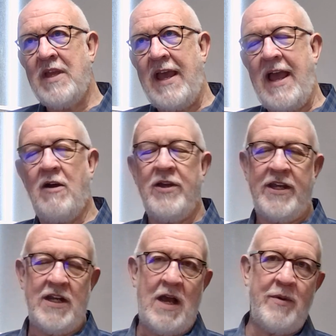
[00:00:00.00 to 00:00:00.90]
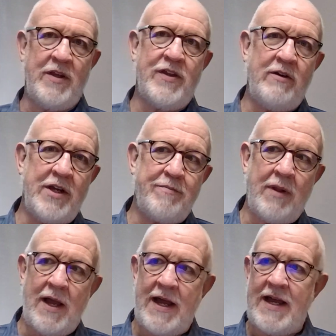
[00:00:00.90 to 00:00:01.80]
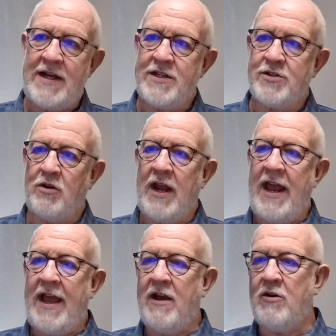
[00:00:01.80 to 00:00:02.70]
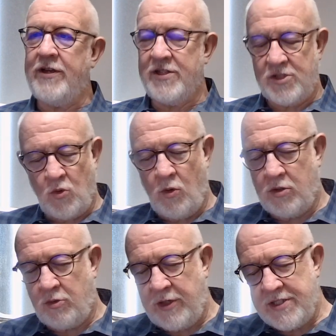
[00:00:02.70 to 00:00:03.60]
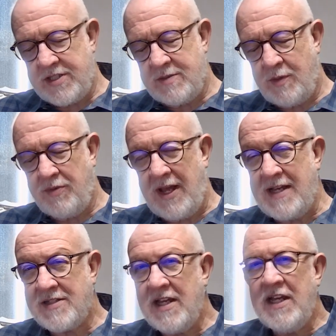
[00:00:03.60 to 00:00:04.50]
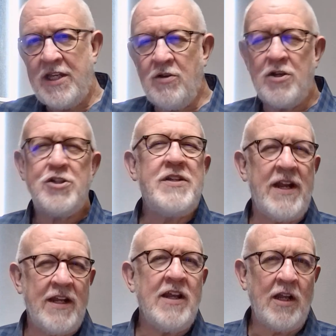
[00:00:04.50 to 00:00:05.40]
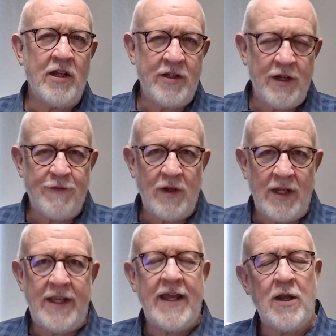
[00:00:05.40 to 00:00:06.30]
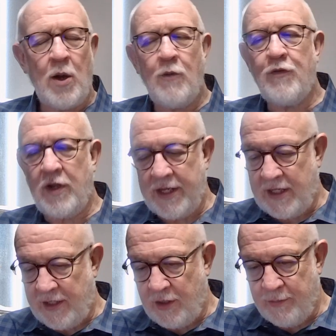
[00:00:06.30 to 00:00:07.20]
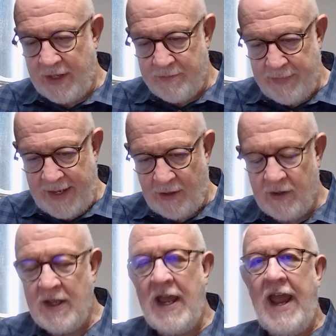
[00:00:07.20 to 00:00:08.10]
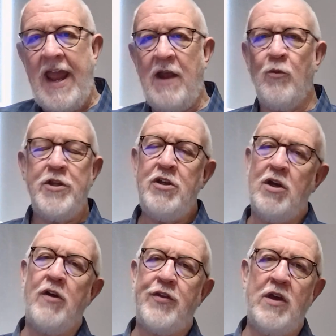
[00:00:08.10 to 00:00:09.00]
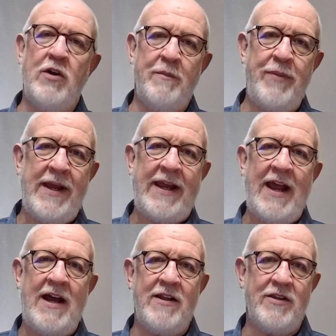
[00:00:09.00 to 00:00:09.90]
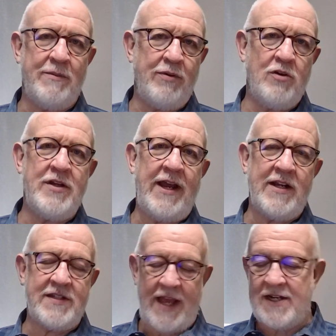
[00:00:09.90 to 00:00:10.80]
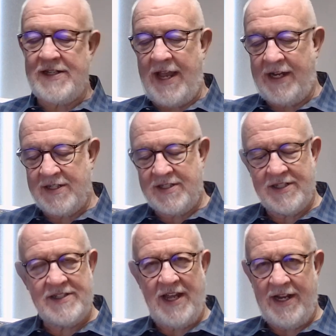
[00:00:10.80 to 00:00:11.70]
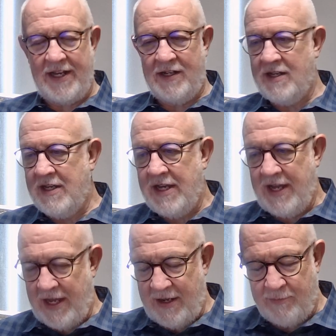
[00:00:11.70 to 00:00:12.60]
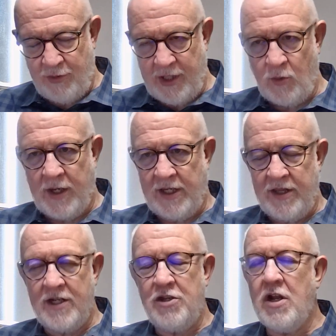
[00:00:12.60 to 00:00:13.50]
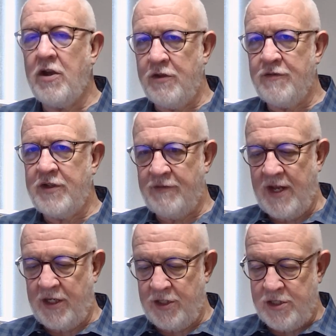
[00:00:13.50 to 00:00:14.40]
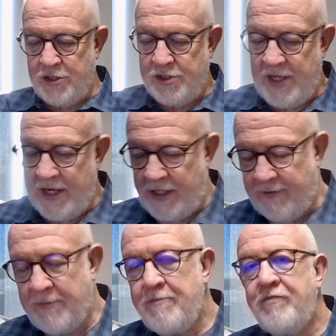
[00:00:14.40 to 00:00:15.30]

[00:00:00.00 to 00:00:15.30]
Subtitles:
how economic theory applies or how historical criticism applies, you understand it a little differently and hopefully a little bit better. And when you can go through and pick out the protagonist, the antagonist, the setting pretty quickly, then you know you've got a good understanding of it.